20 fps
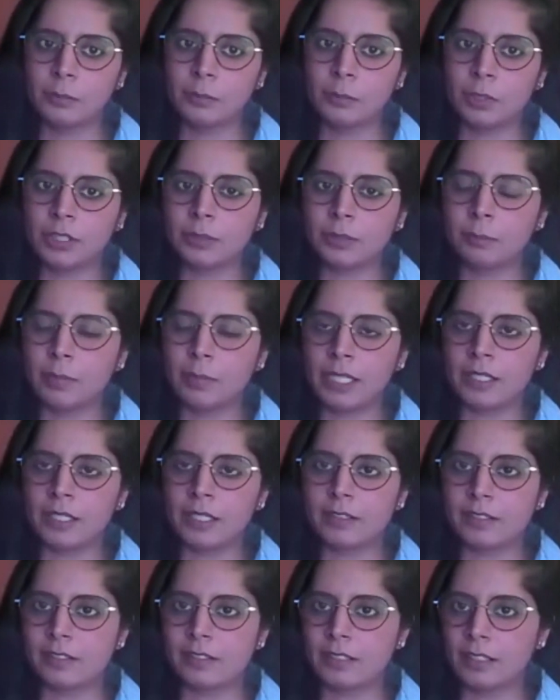want to make
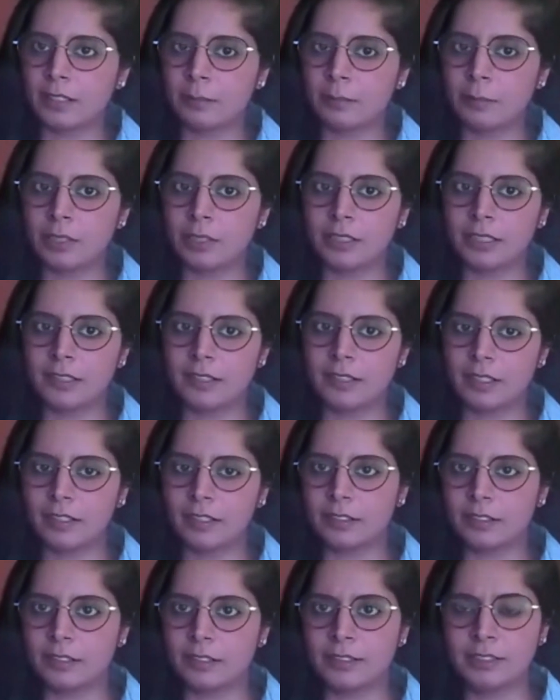sustainability
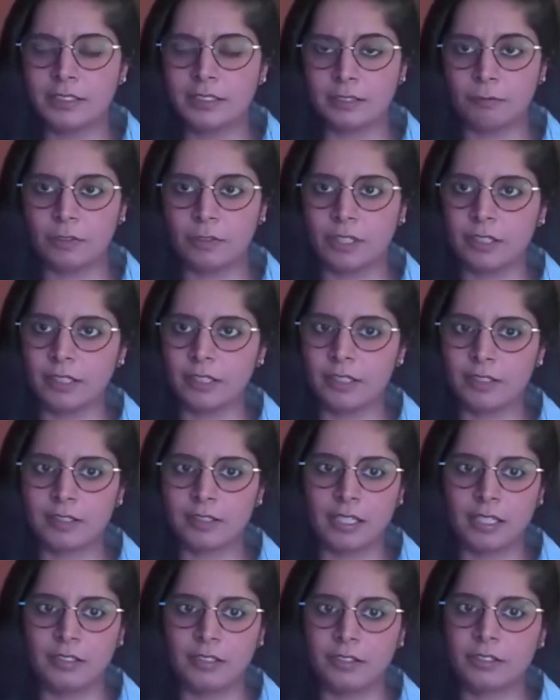signals front and
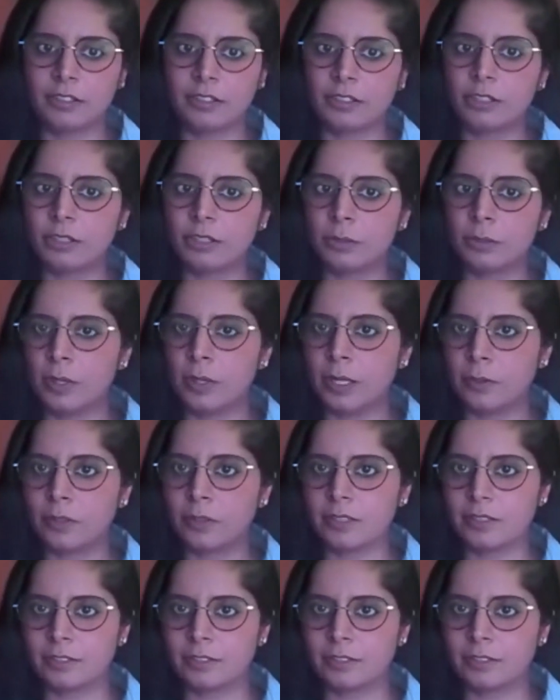center throughout